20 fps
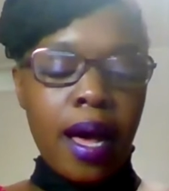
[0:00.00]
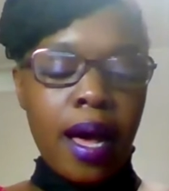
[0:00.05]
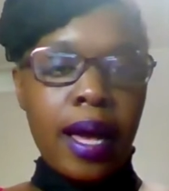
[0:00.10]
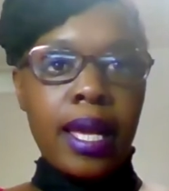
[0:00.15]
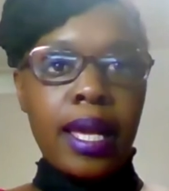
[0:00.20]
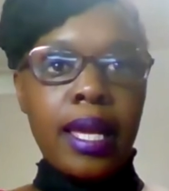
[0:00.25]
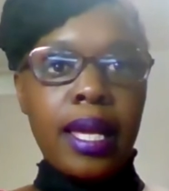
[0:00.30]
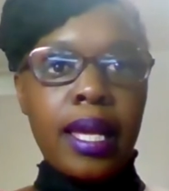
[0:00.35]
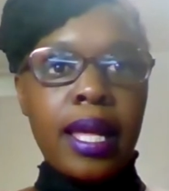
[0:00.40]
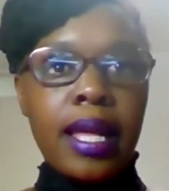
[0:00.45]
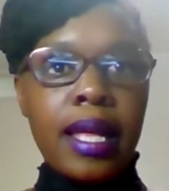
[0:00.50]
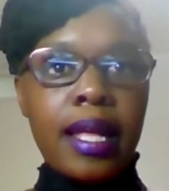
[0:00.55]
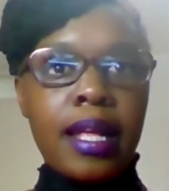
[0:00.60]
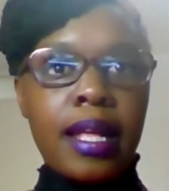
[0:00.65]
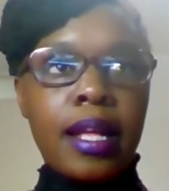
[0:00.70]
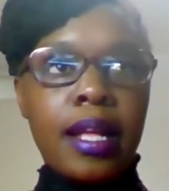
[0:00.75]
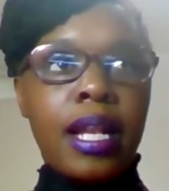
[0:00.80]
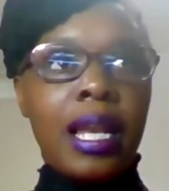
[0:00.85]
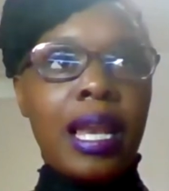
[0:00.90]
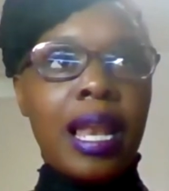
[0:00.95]
I
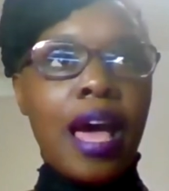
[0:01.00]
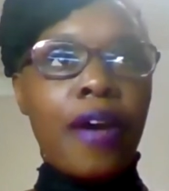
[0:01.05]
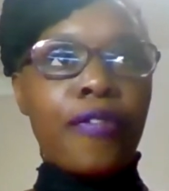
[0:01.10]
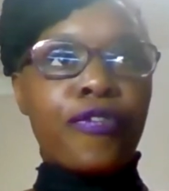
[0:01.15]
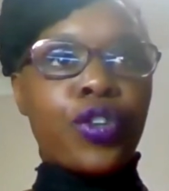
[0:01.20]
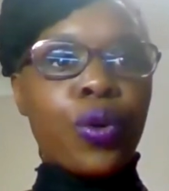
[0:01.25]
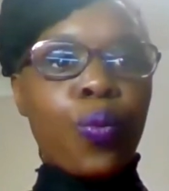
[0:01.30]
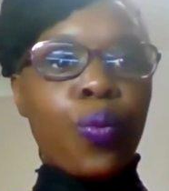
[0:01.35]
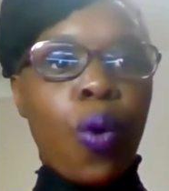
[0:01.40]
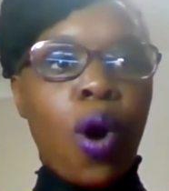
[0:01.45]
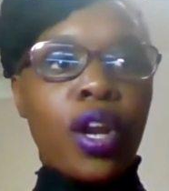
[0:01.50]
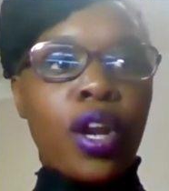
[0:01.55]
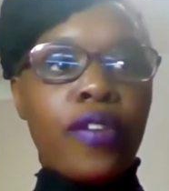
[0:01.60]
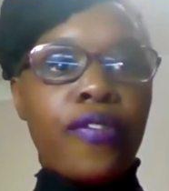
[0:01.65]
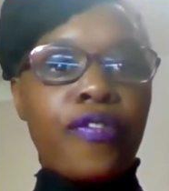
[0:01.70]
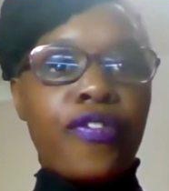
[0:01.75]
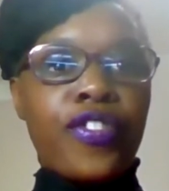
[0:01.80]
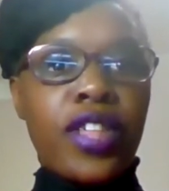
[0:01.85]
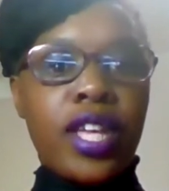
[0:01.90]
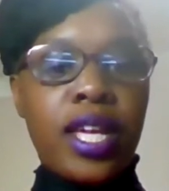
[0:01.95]
left
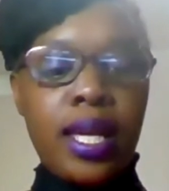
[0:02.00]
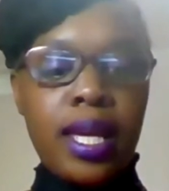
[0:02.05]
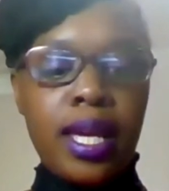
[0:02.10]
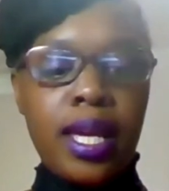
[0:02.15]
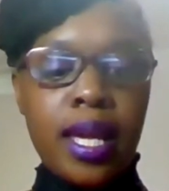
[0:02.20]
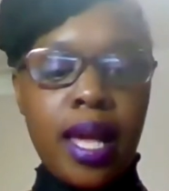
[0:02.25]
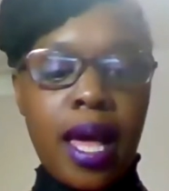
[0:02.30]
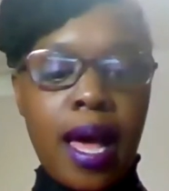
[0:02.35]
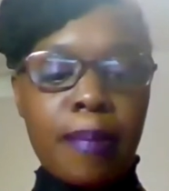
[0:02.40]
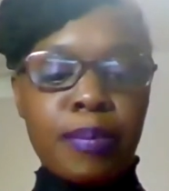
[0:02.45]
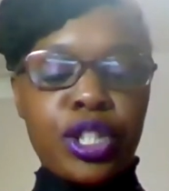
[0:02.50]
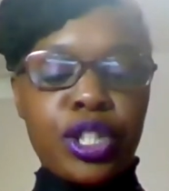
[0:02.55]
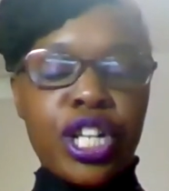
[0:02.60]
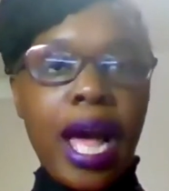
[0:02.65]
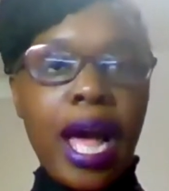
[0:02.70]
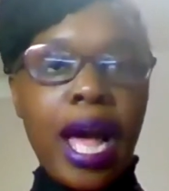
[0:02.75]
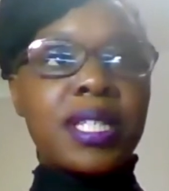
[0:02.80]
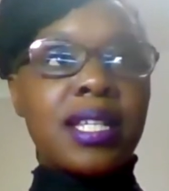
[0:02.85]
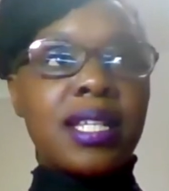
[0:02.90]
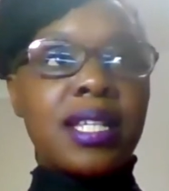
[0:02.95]
one of the
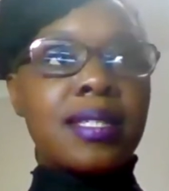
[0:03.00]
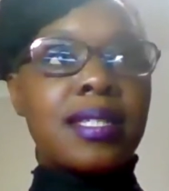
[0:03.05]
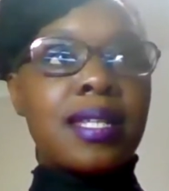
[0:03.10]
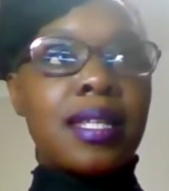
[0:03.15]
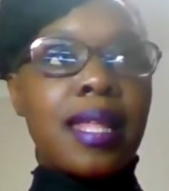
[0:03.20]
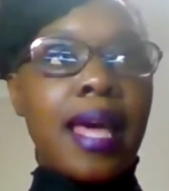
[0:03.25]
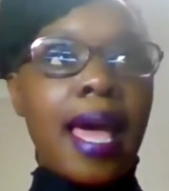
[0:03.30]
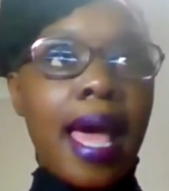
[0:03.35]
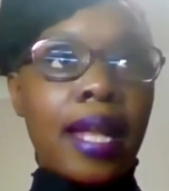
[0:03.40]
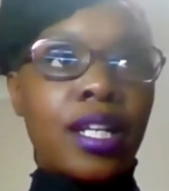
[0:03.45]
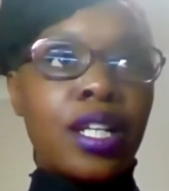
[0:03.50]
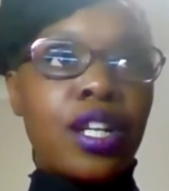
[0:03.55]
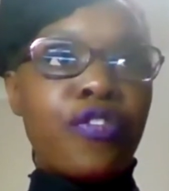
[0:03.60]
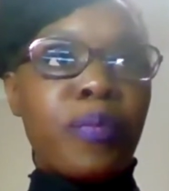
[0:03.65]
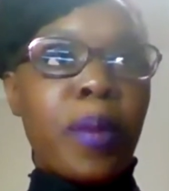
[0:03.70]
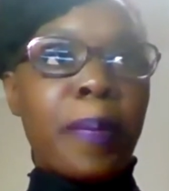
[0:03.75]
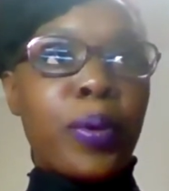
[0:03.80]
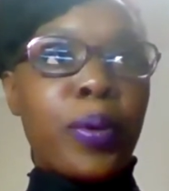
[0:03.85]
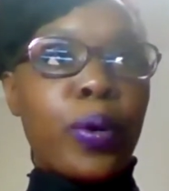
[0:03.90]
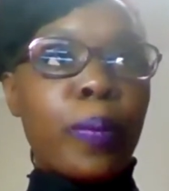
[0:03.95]
chapters to the end
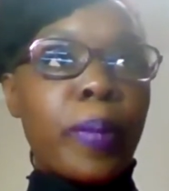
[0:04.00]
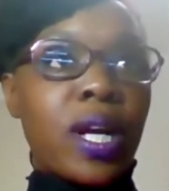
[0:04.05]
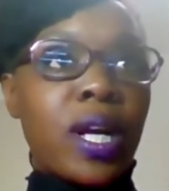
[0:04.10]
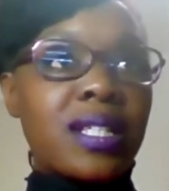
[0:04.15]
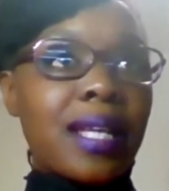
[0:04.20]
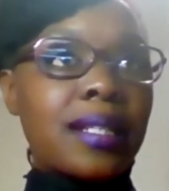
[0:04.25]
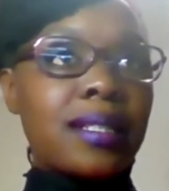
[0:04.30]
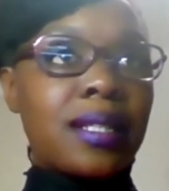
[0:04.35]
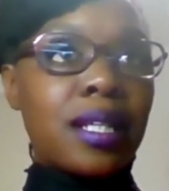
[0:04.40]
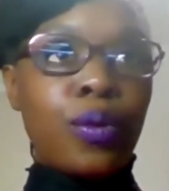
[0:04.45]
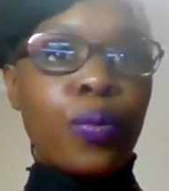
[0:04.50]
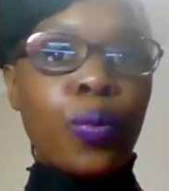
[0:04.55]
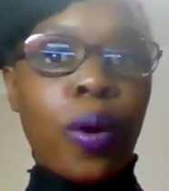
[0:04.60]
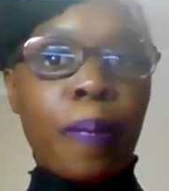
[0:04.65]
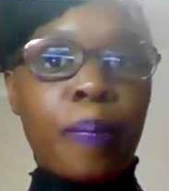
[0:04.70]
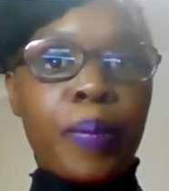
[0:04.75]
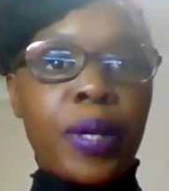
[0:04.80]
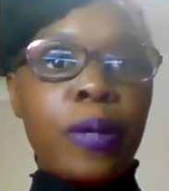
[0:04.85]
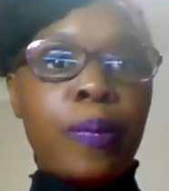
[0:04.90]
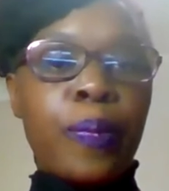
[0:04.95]
of my book because I didn't
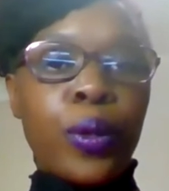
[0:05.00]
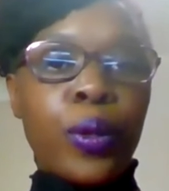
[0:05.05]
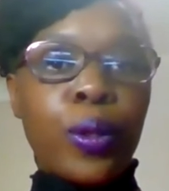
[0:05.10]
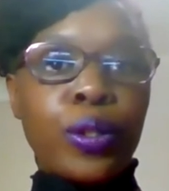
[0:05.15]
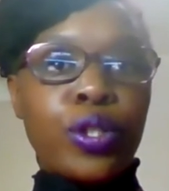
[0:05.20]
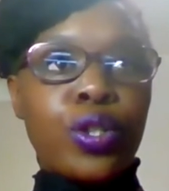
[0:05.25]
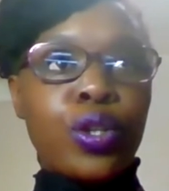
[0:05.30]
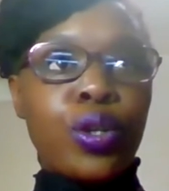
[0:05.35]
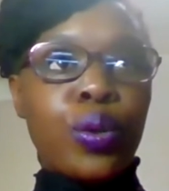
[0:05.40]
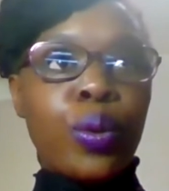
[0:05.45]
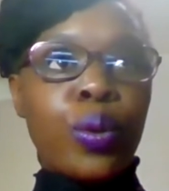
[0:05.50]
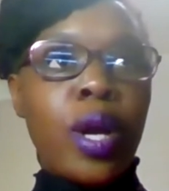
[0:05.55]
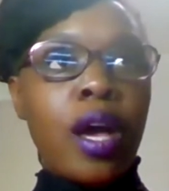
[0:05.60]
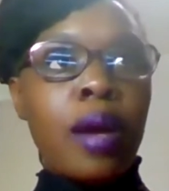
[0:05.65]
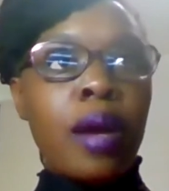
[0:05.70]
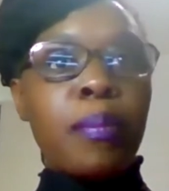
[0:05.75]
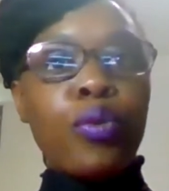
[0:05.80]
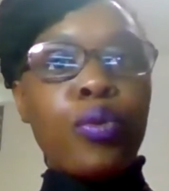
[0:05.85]
want people to